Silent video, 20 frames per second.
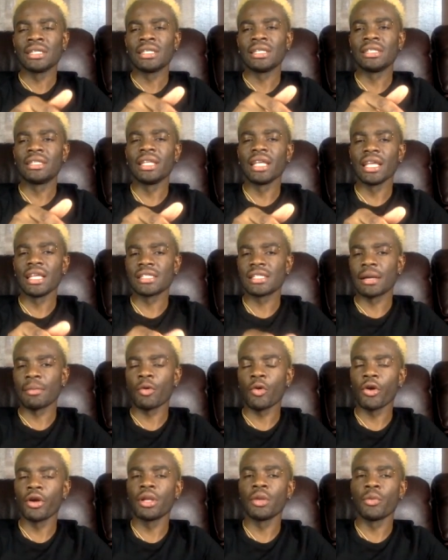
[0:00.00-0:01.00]
The thing is,
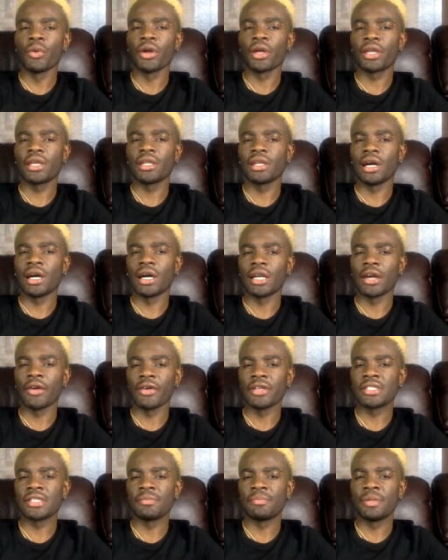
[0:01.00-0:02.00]
I'm currently working on a
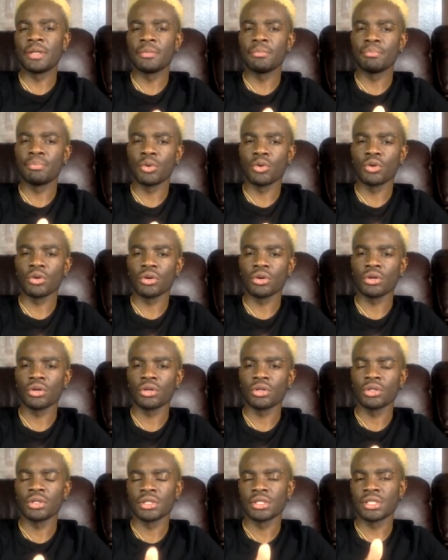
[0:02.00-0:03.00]
recipe book.
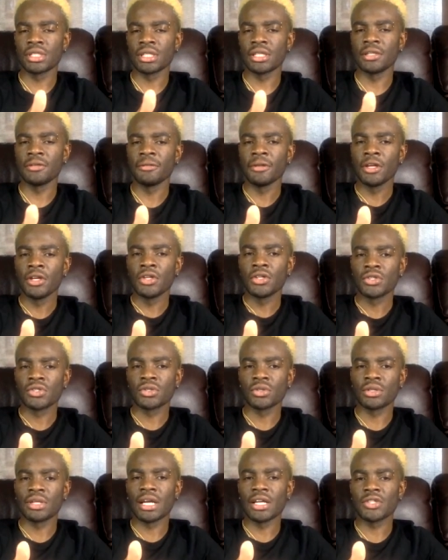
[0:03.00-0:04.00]
See,
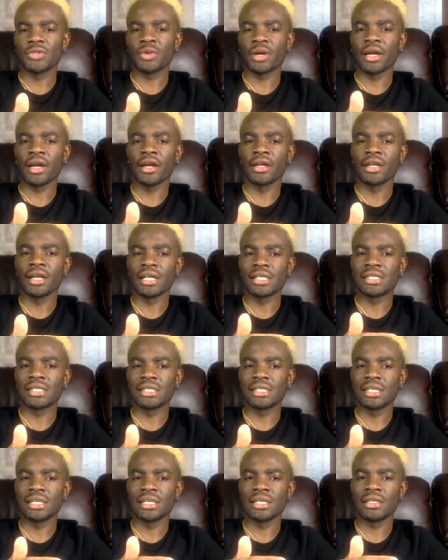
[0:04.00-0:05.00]
so that's why you're not
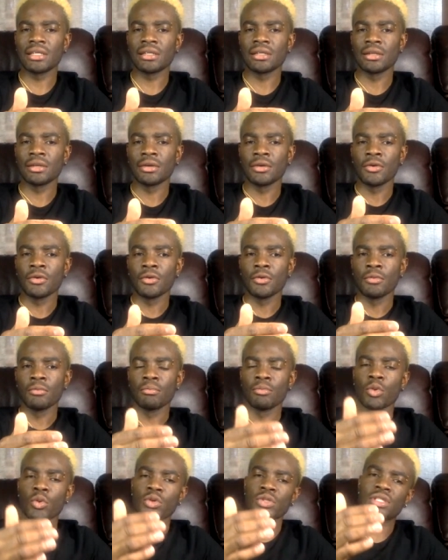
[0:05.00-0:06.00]
seeing
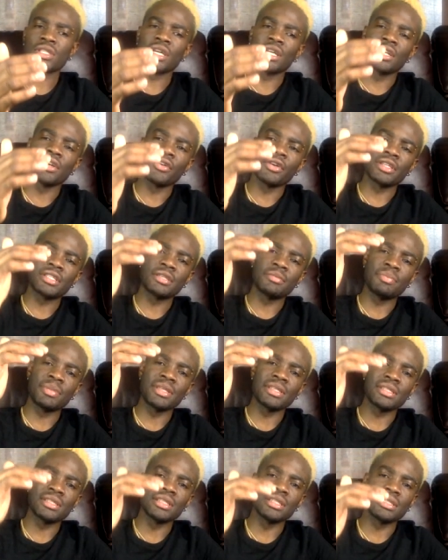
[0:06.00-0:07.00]
most of the
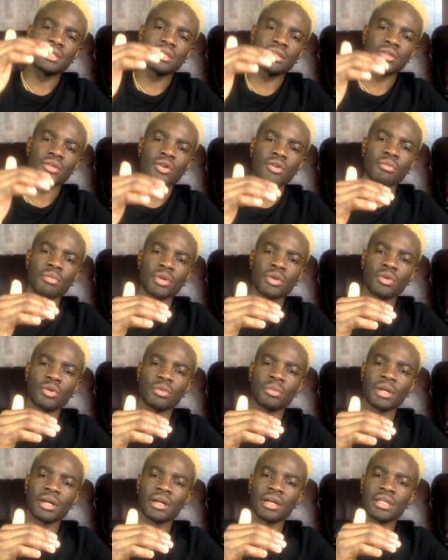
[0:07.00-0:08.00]
recipes listed down
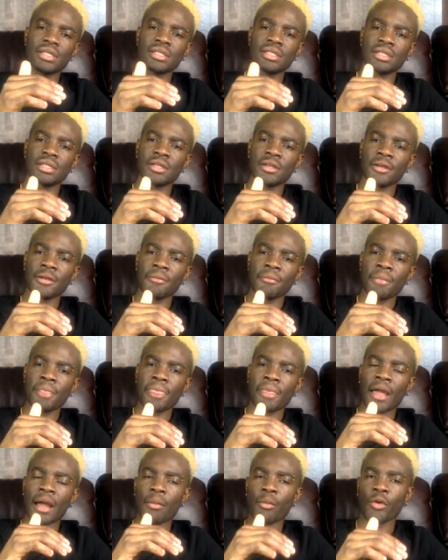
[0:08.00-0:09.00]
below because
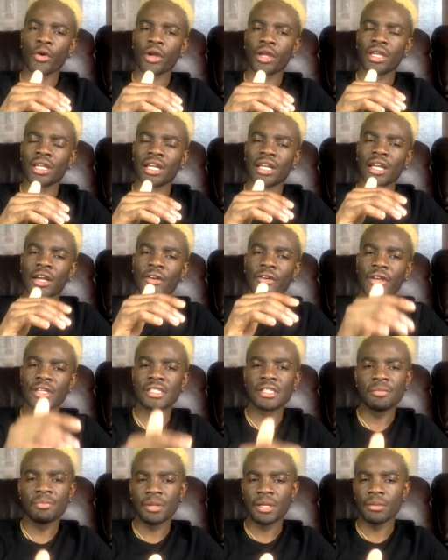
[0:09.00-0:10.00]
I'm working on a
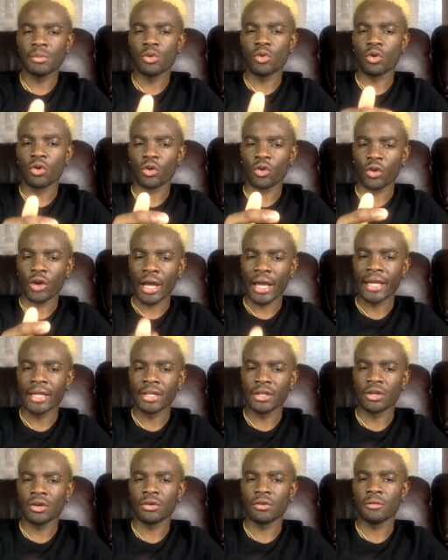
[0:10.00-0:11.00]
recipe book
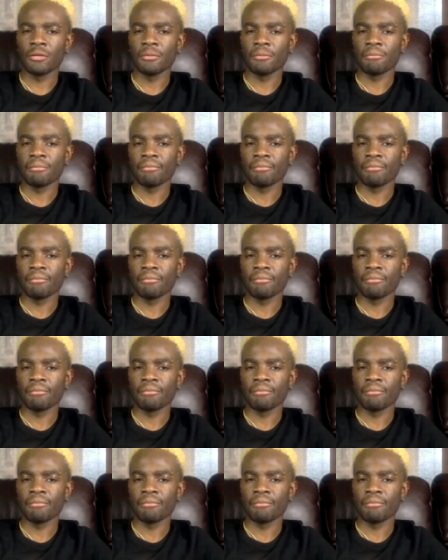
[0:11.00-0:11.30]
right now.